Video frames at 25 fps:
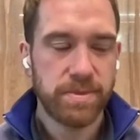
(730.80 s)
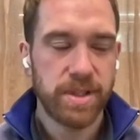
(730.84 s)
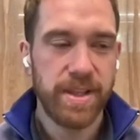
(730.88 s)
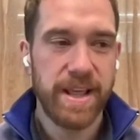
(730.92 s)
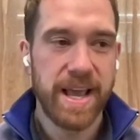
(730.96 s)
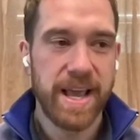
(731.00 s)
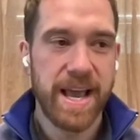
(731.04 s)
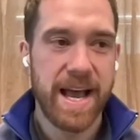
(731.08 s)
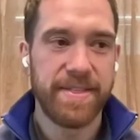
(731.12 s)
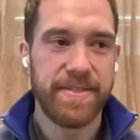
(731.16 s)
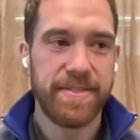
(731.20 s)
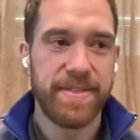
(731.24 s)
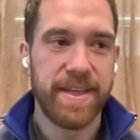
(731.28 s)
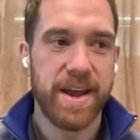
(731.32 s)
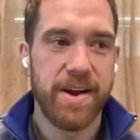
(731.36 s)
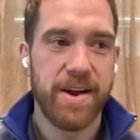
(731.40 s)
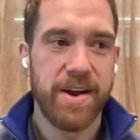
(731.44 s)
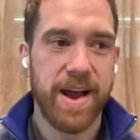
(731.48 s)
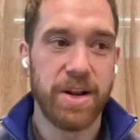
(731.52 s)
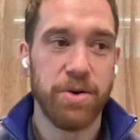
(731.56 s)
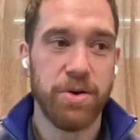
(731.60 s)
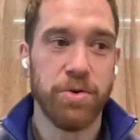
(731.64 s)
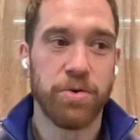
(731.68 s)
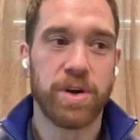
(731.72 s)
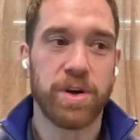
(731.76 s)
they had their
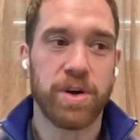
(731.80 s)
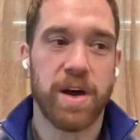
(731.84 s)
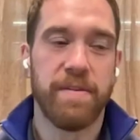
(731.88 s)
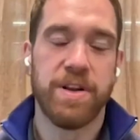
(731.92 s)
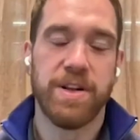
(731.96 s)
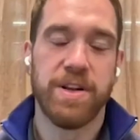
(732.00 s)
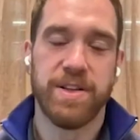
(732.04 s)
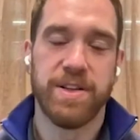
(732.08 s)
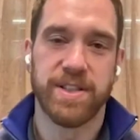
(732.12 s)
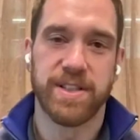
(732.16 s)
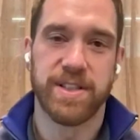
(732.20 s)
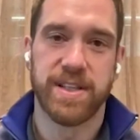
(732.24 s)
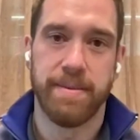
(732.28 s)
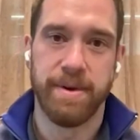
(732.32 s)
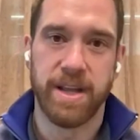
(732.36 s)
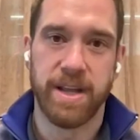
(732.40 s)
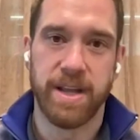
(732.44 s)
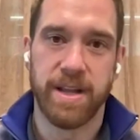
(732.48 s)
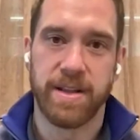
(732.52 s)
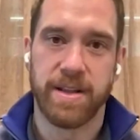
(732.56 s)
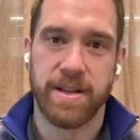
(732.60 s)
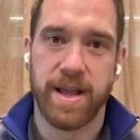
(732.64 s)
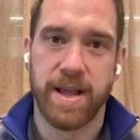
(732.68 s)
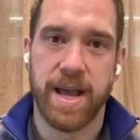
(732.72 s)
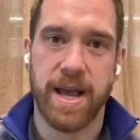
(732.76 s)
annual governance
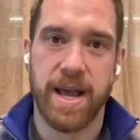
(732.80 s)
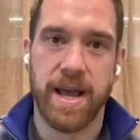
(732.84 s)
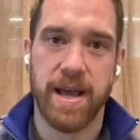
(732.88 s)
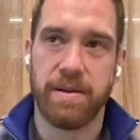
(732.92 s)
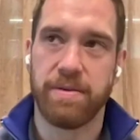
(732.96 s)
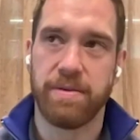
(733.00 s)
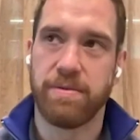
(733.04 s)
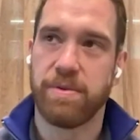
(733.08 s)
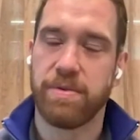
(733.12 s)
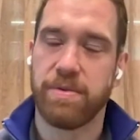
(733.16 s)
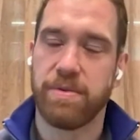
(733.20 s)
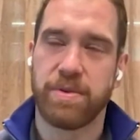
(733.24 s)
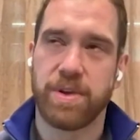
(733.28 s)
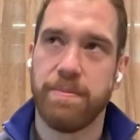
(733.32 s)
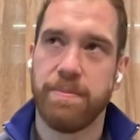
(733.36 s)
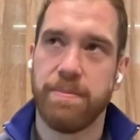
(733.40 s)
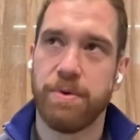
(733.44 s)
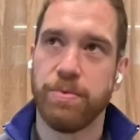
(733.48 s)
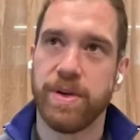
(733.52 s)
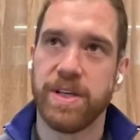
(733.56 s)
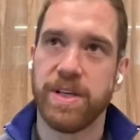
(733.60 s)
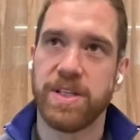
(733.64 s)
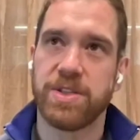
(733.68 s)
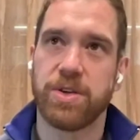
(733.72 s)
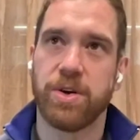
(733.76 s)
summit uh, a couple
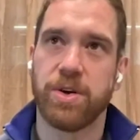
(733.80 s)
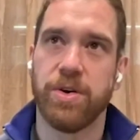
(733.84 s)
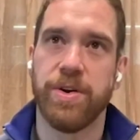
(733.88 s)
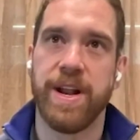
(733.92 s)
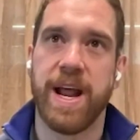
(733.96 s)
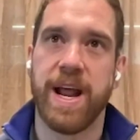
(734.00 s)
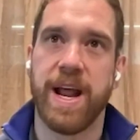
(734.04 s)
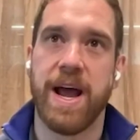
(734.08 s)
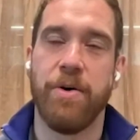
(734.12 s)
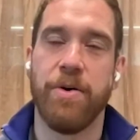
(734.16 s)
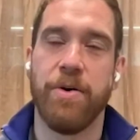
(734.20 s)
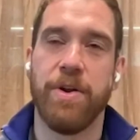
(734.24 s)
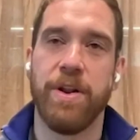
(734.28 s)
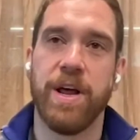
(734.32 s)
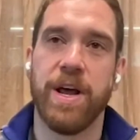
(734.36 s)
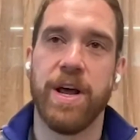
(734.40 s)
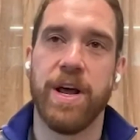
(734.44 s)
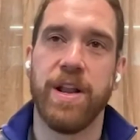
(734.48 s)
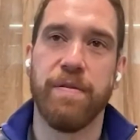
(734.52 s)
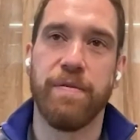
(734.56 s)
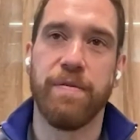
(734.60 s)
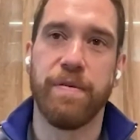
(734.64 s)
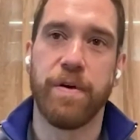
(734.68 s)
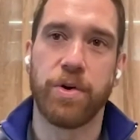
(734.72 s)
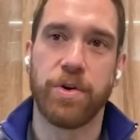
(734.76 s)
of weeks ago now, and,
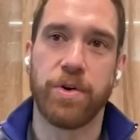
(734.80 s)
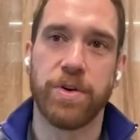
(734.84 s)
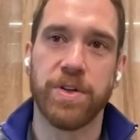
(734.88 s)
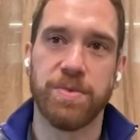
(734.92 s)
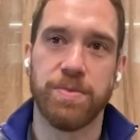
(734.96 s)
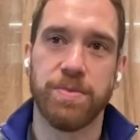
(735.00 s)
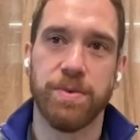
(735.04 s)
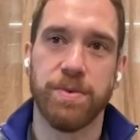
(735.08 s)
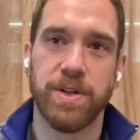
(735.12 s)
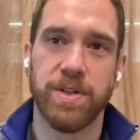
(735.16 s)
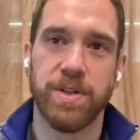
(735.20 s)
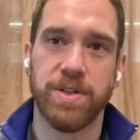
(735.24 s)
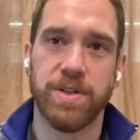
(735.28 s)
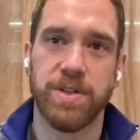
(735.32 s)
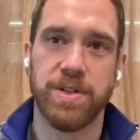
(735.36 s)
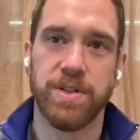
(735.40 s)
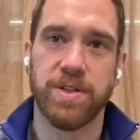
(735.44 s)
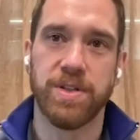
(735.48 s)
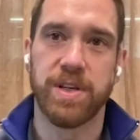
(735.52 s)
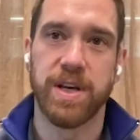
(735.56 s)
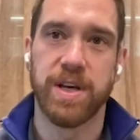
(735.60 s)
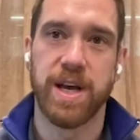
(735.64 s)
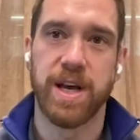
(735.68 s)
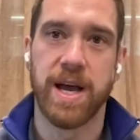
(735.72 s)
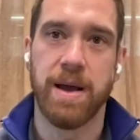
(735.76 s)
and the focus
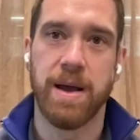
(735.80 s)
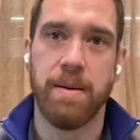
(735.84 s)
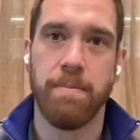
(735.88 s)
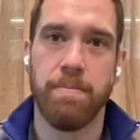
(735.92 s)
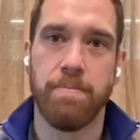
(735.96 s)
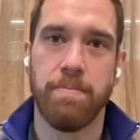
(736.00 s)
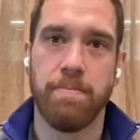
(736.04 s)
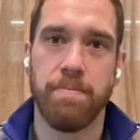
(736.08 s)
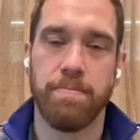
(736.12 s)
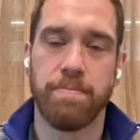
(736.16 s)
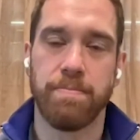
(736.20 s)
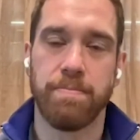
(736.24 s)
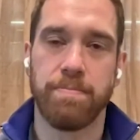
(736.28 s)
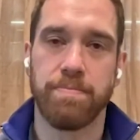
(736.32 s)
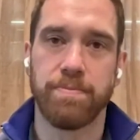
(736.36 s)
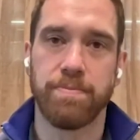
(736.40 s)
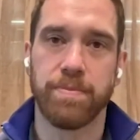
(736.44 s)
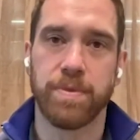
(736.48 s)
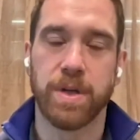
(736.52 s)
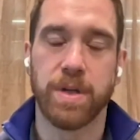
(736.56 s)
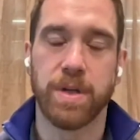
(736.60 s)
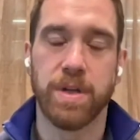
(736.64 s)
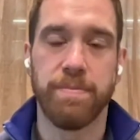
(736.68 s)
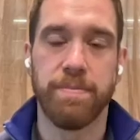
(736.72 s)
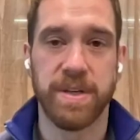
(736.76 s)
was um,
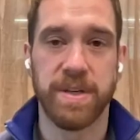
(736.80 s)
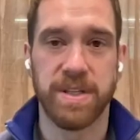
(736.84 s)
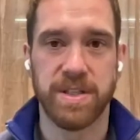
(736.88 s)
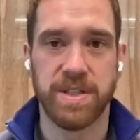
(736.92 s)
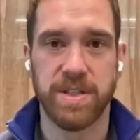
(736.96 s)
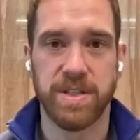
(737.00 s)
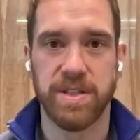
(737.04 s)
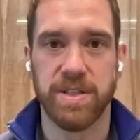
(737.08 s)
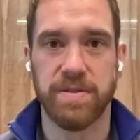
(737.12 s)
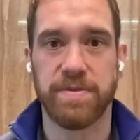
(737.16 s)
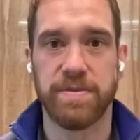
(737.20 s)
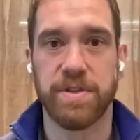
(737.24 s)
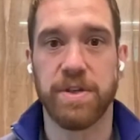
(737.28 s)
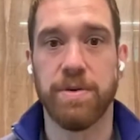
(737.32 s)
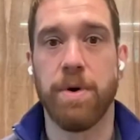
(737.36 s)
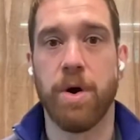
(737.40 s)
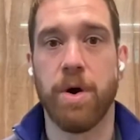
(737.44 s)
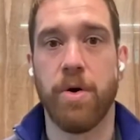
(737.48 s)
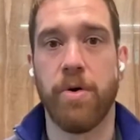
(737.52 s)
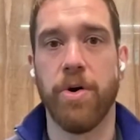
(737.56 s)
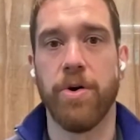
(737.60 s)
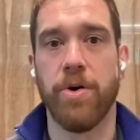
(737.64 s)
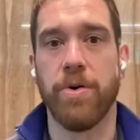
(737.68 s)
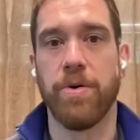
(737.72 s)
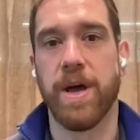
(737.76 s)
the business of
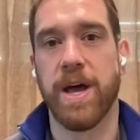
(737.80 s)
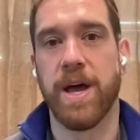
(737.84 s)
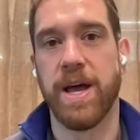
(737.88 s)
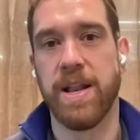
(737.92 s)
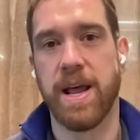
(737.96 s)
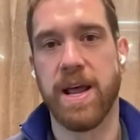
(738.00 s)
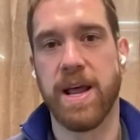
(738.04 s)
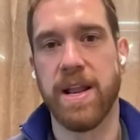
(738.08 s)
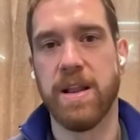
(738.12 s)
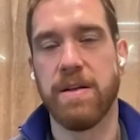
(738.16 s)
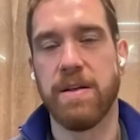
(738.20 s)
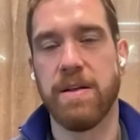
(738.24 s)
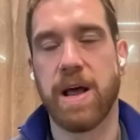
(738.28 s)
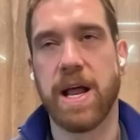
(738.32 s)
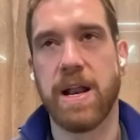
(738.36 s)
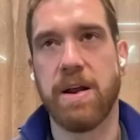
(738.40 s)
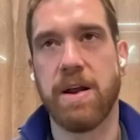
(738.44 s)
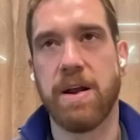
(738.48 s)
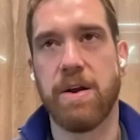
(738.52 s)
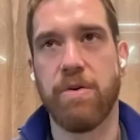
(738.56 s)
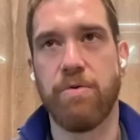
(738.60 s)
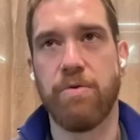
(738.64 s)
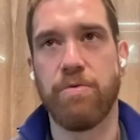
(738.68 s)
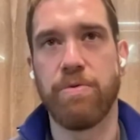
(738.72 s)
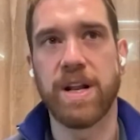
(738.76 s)
tomorrow, and and and
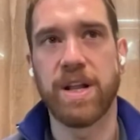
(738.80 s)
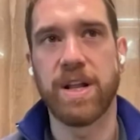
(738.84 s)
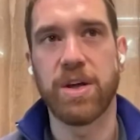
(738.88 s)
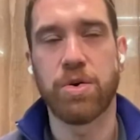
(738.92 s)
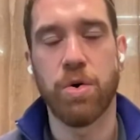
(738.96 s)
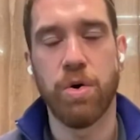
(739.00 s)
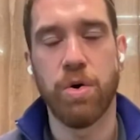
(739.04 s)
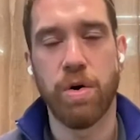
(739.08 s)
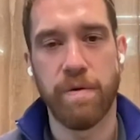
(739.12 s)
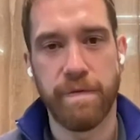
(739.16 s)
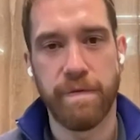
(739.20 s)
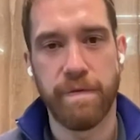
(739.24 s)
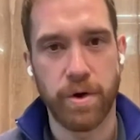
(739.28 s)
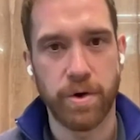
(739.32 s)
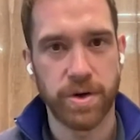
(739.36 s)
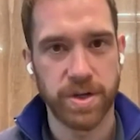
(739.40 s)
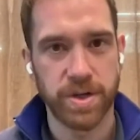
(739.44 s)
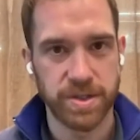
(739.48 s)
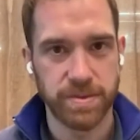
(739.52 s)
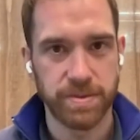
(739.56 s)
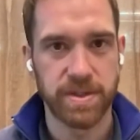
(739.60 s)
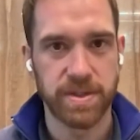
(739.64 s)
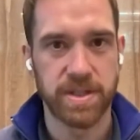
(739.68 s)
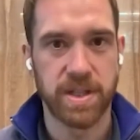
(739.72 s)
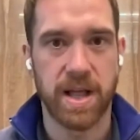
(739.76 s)
a really core
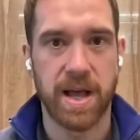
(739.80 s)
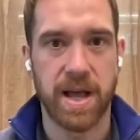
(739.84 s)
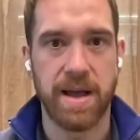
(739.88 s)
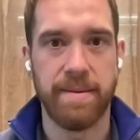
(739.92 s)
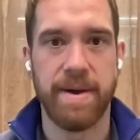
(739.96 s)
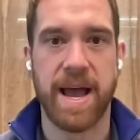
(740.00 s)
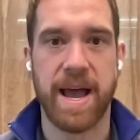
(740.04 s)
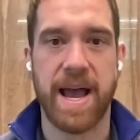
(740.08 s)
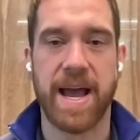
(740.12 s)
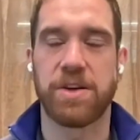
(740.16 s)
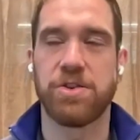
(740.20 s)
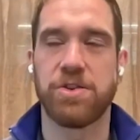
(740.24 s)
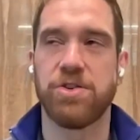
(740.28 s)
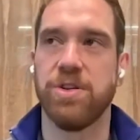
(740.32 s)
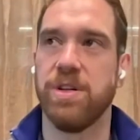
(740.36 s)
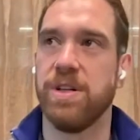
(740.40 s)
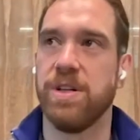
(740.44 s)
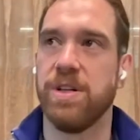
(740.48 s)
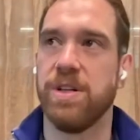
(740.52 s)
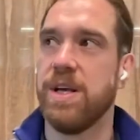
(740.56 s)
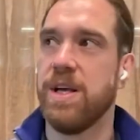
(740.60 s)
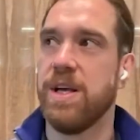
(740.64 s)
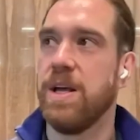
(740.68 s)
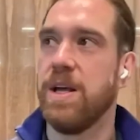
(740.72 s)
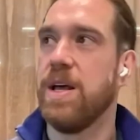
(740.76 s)
focus was climate
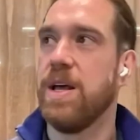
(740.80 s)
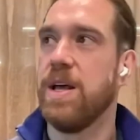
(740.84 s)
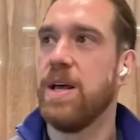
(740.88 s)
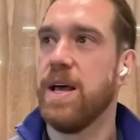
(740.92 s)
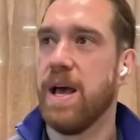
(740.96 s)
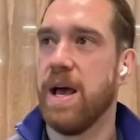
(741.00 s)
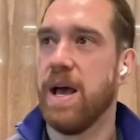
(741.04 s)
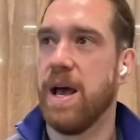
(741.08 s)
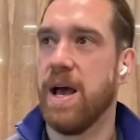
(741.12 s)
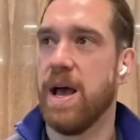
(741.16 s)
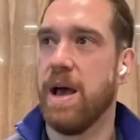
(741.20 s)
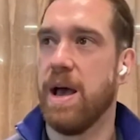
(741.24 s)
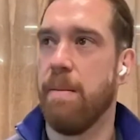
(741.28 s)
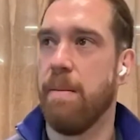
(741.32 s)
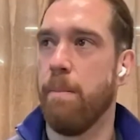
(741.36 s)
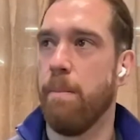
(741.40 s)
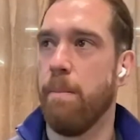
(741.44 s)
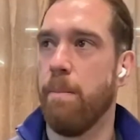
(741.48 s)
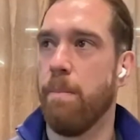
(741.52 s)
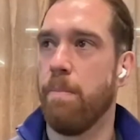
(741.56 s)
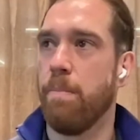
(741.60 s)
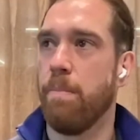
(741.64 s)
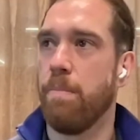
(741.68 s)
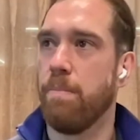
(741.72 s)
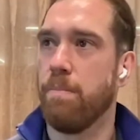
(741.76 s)
action,
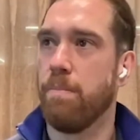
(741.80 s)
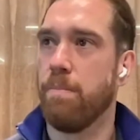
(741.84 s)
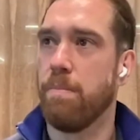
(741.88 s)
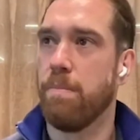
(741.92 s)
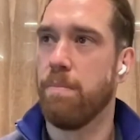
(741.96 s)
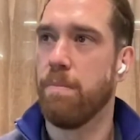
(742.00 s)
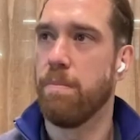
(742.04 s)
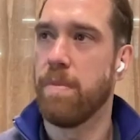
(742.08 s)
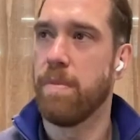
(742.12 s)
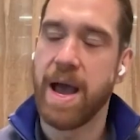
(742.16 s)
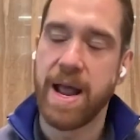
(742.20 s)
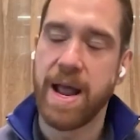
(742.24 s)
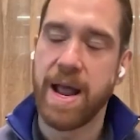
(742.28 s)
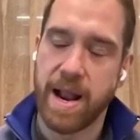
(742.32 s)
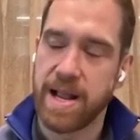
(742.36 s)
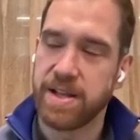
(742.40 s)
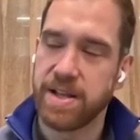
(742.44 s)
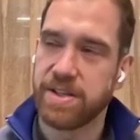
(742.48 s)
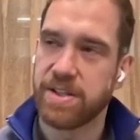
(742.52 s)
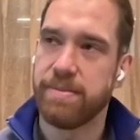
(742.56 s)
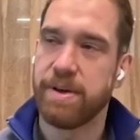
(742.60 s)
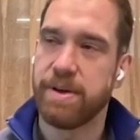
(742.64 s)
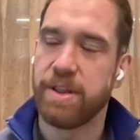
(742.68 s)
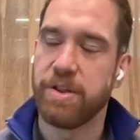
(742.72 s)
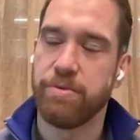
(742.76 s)
um, and
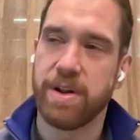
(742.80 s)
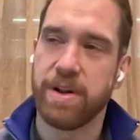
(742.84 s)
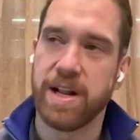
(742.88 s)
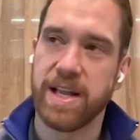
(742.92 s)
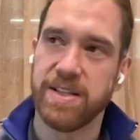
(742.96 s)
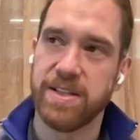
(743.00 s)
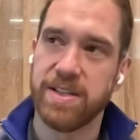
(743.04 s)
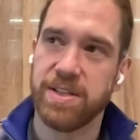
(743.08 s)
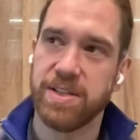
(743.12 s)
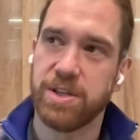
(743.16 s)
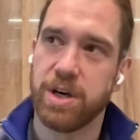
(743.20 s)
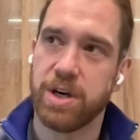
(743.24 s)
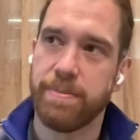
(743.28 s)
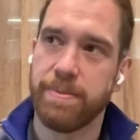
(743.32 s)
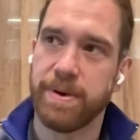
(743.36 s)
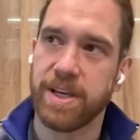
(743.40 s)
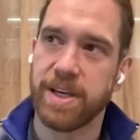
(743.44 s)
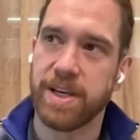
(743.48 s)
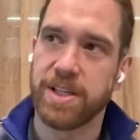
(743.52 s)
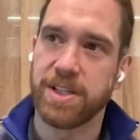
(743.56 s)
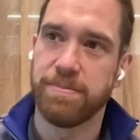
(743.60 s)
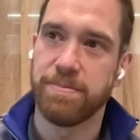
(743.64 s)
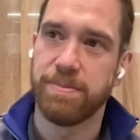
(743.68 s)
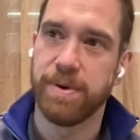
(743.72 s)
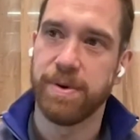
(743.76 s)
and some other related topics.